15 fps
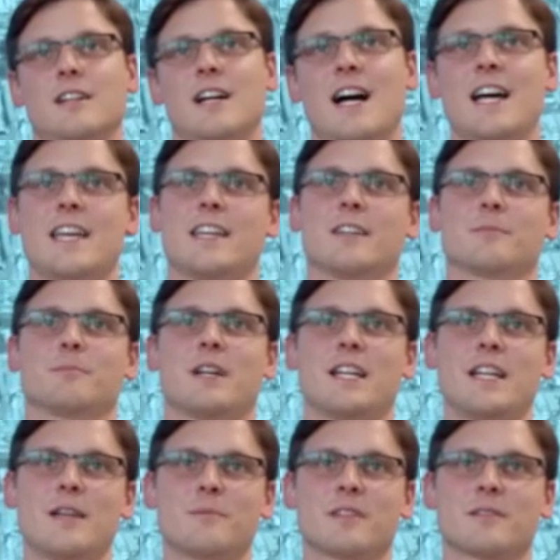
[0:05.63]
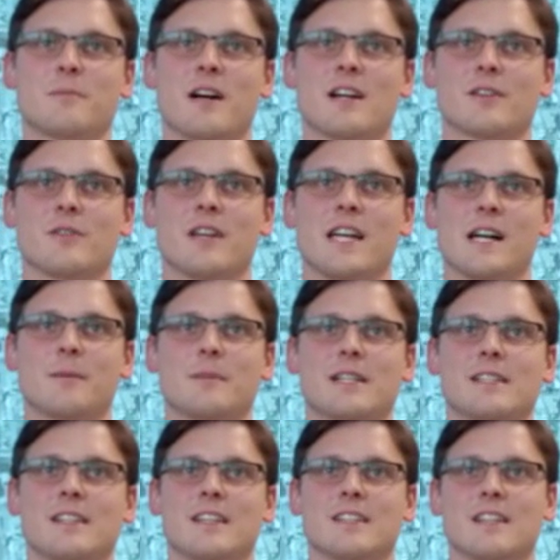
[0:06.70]
Hi, my name is Mario
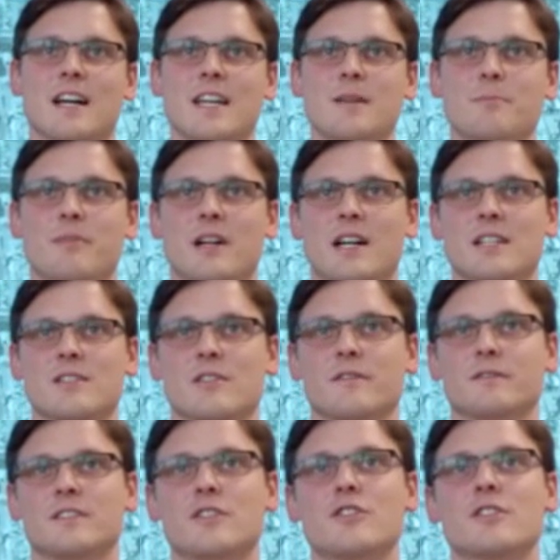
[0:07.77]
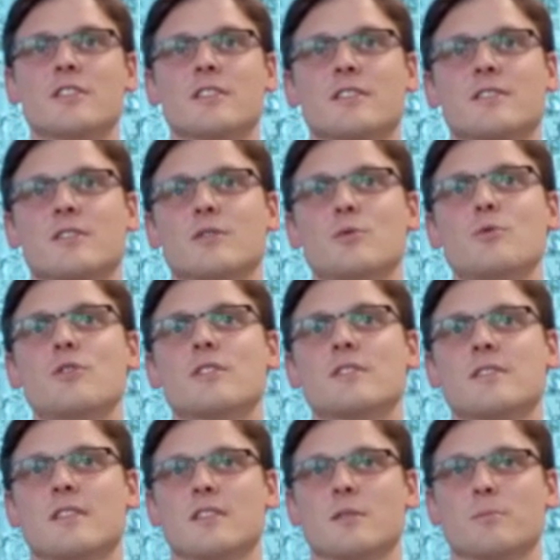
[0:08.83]
Hermann and I am part of Digital
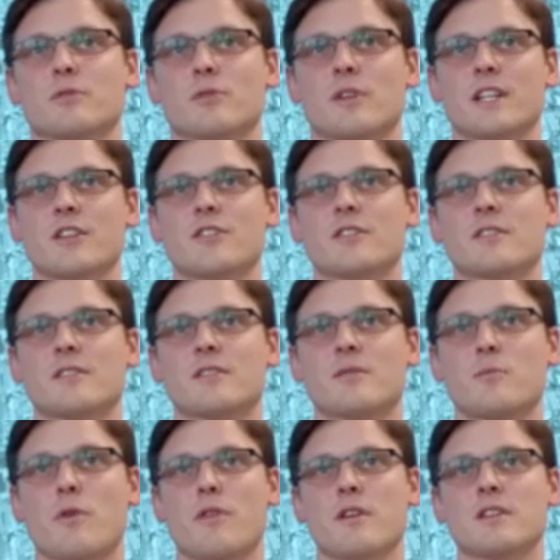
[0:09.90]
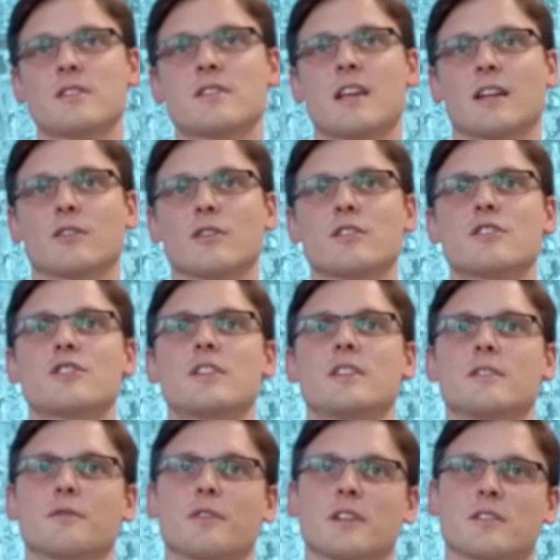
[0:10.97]
Solutions and Operations within Technology
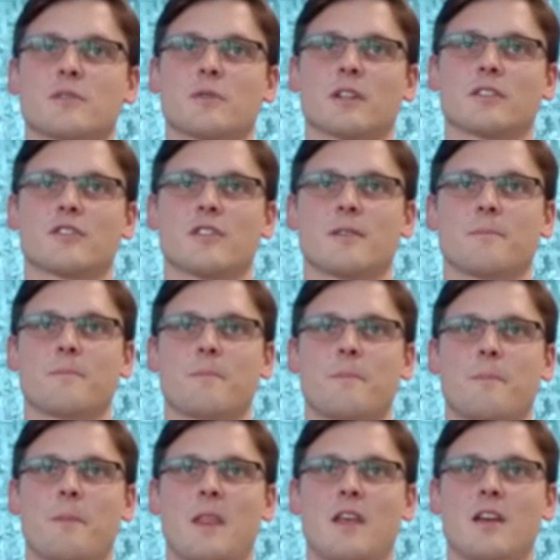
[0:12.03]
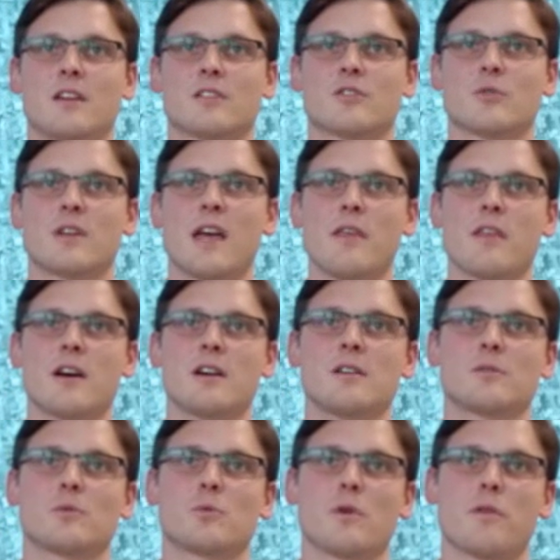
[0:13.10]
and Infrastructure.
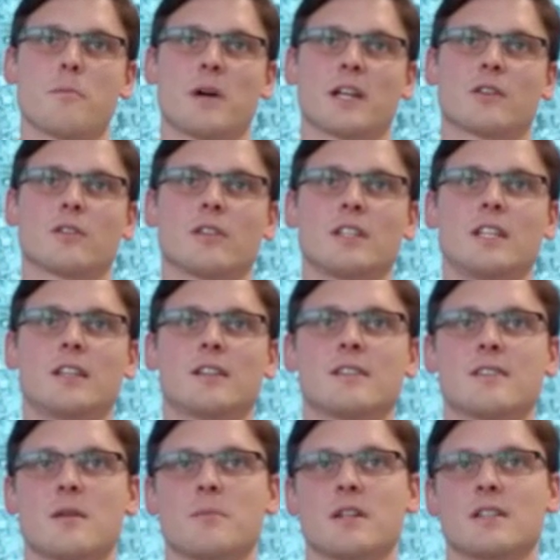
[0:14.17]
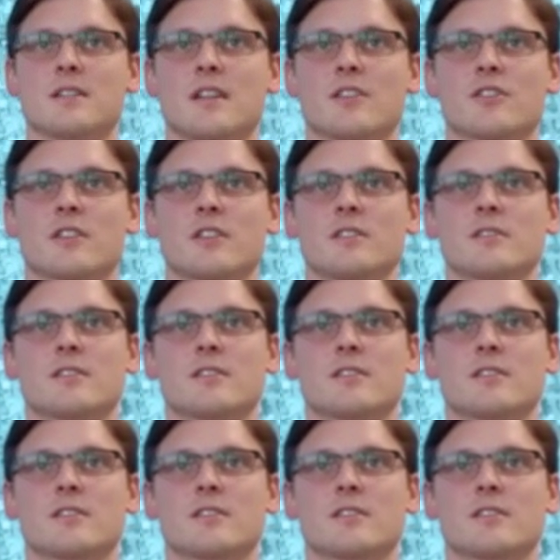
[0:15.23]
Together with my colleague Isabel Teschke,